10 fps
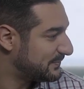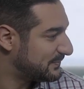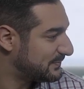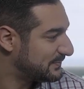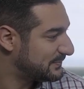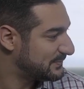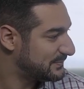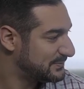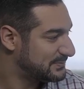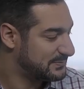
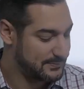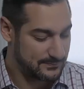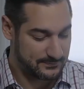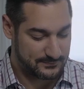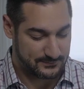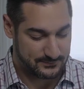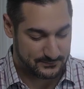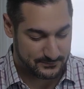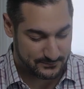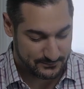
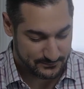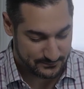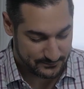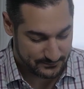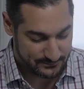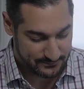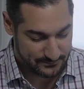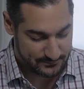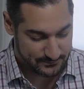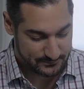(not speaking)